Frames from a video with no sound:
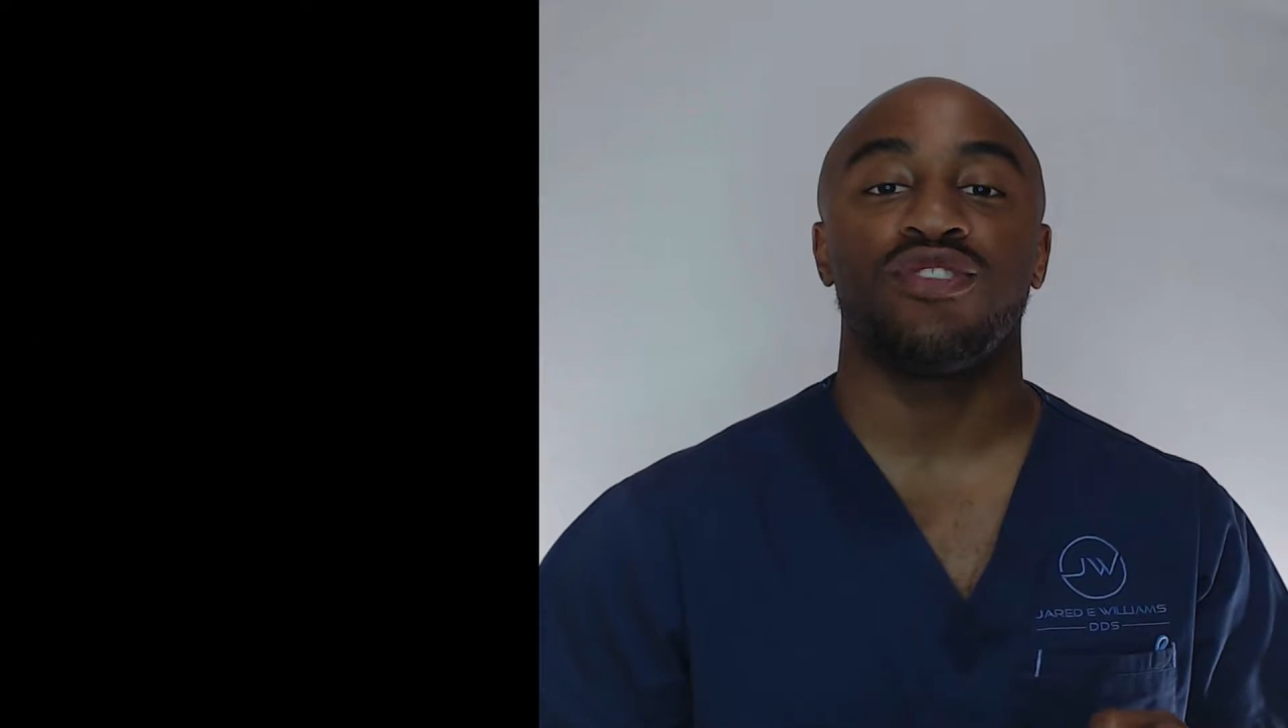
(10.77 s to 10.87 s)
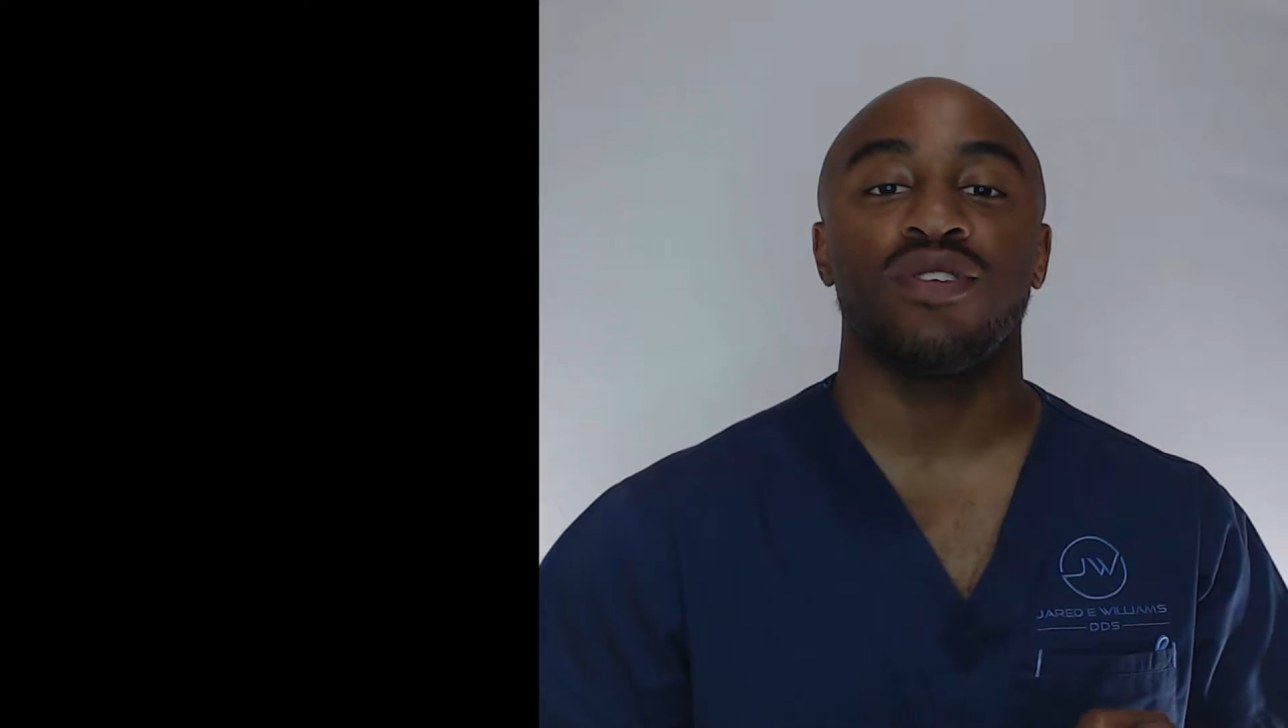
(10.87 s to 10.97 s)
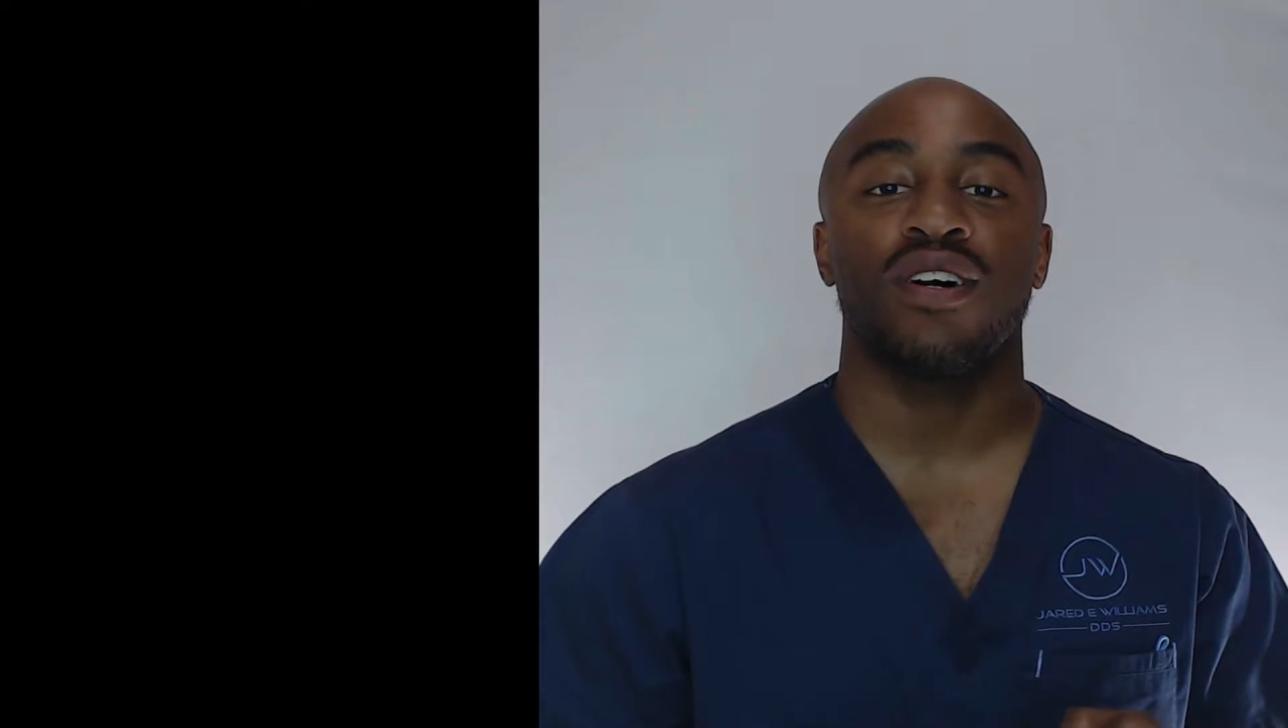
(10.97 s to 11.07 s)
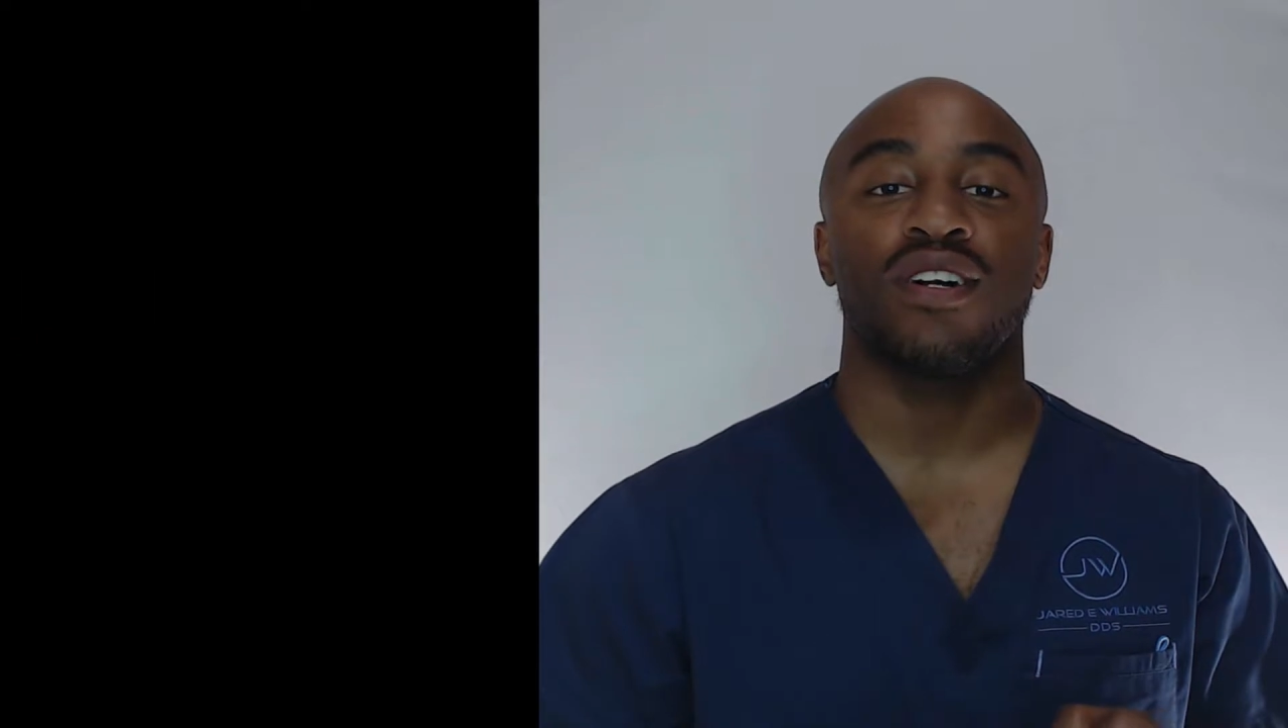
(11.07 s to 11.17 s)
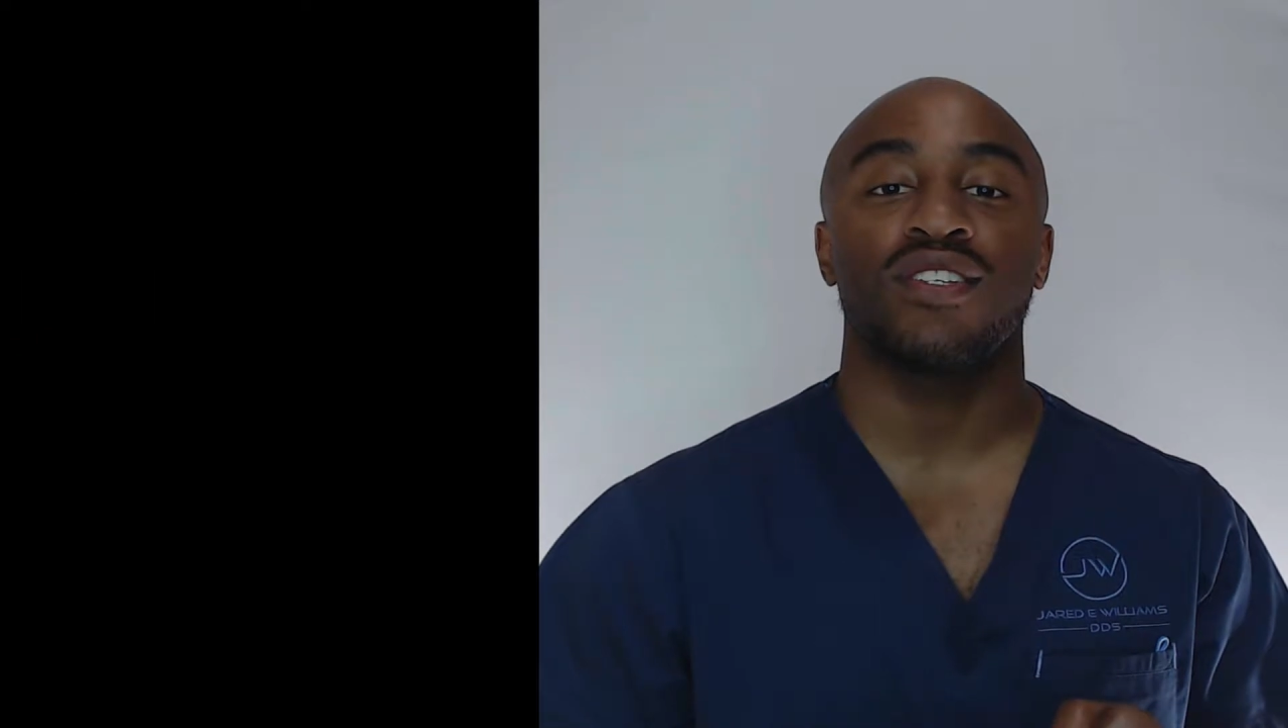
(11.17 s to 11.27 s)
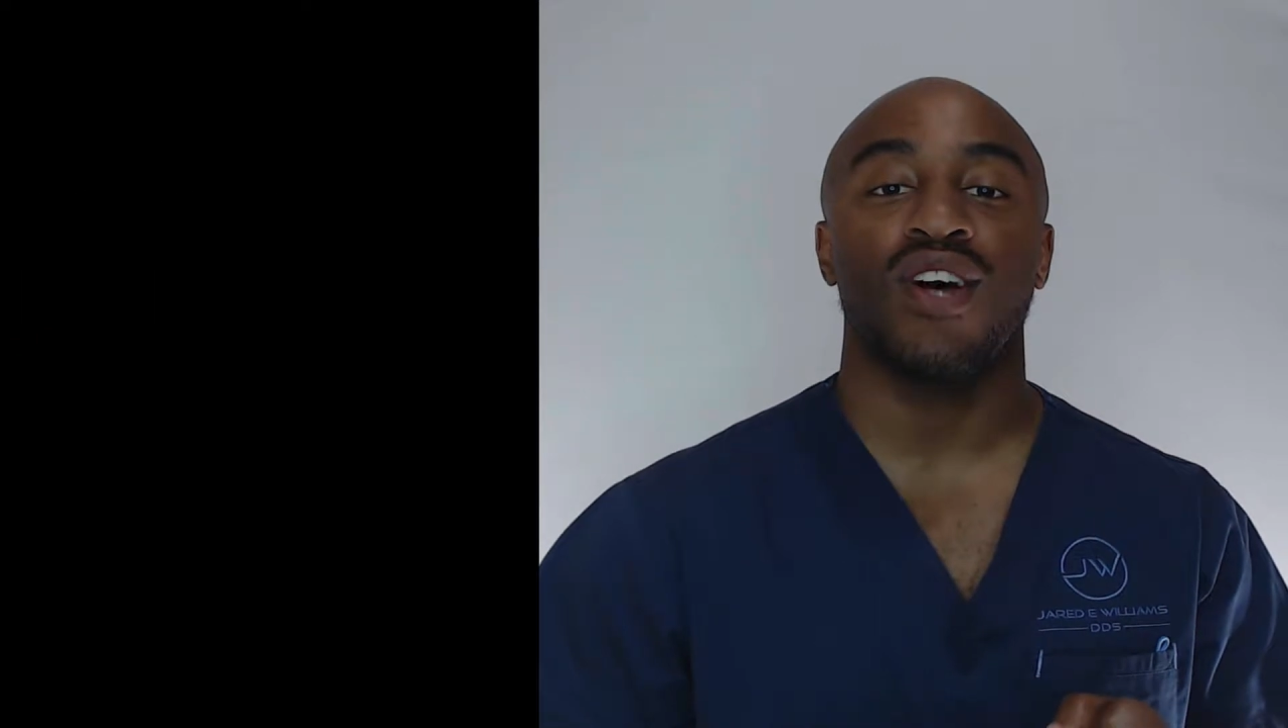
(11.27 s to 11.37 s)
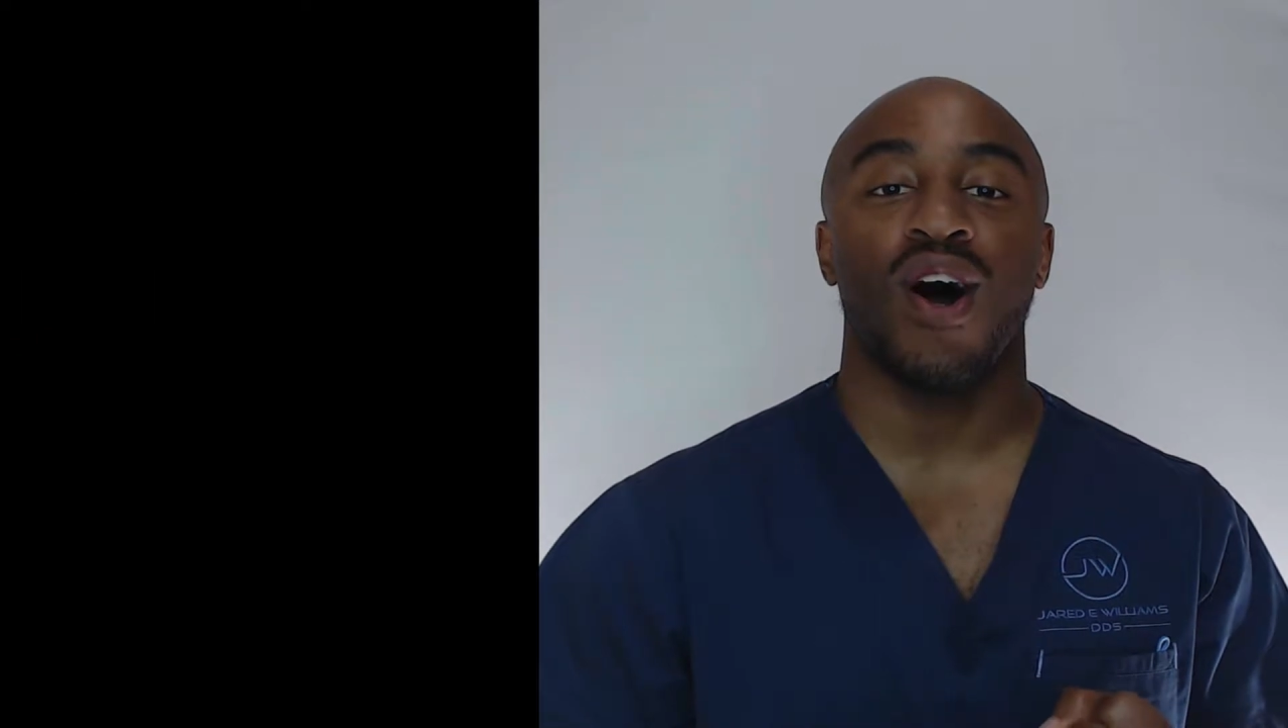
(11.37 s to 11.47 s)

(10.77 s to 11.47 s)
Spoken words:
drugs